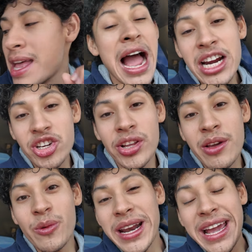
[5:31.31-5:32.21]

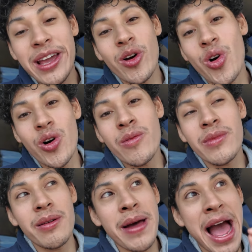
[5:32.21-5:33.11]
Actually, when I get
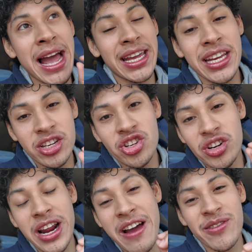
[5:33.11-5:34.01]
home, a package
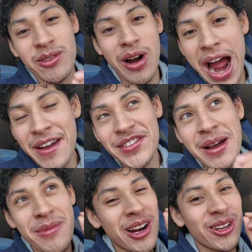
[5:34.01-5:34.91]
should have arrived.
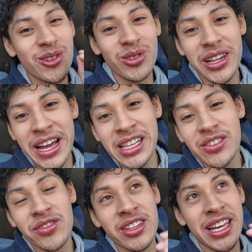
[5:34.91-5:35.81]
I bought a new
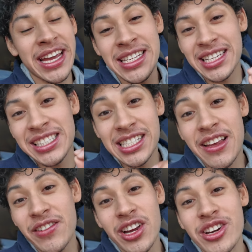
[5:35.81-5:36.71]
lens for the
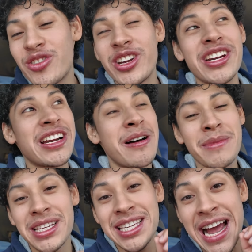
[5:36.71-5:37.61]
A6700 and
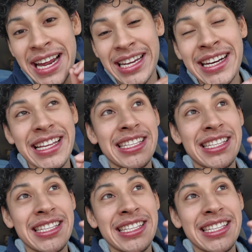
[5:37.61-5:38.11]
I'm excited.